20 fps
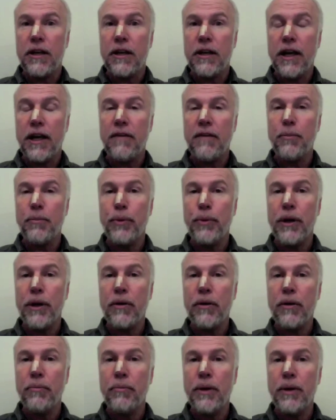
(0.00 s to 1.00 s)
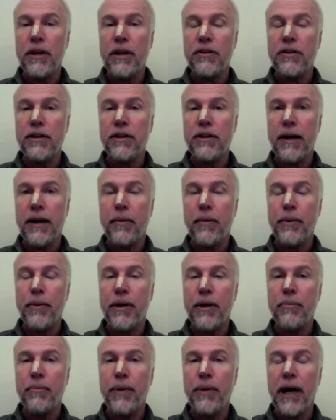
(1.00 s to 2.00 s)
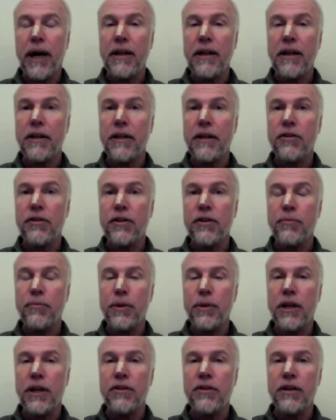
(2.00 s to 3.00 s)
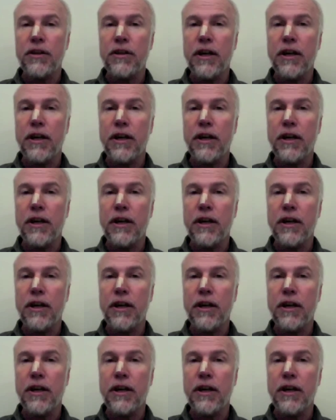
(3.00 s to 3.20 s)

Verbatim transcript: I have a better mix now, a better balance of pleasant,